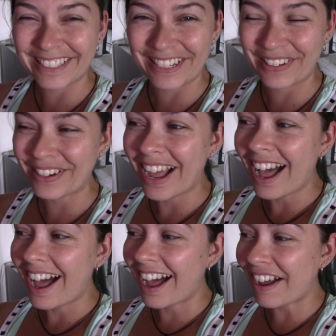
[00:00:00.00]
I don't know.
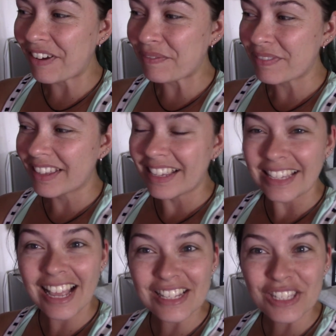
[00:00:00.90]
Um,
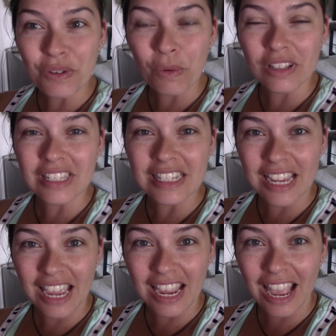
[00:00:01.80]
yeah, so
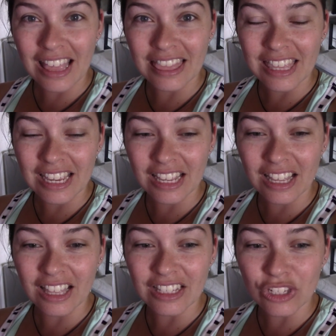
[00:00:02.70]
today I
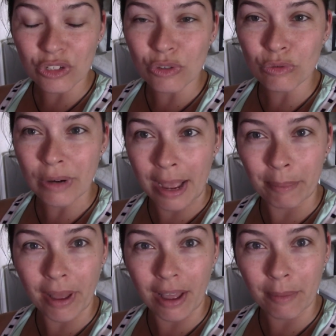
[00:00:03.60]
think to
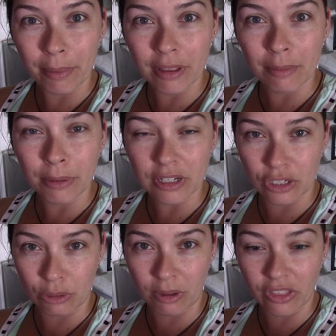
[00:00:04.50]
wrap up
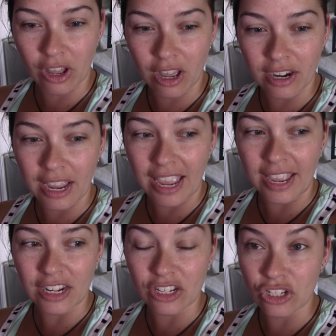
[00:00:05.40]
Booktubeathon
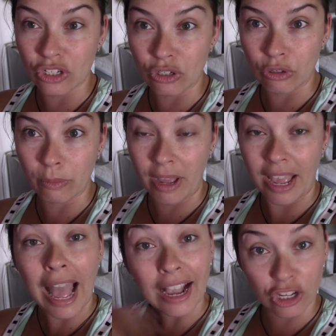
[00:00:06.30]
and to do
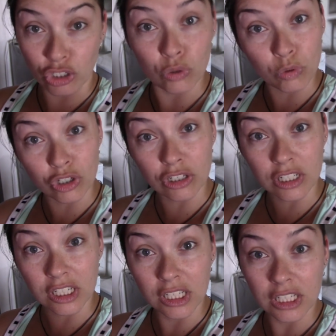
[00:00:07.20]
my
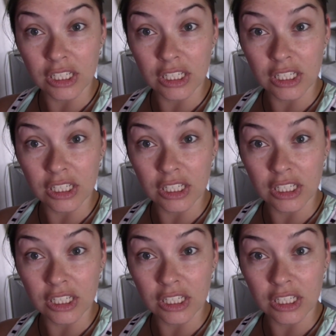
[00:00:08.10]
actual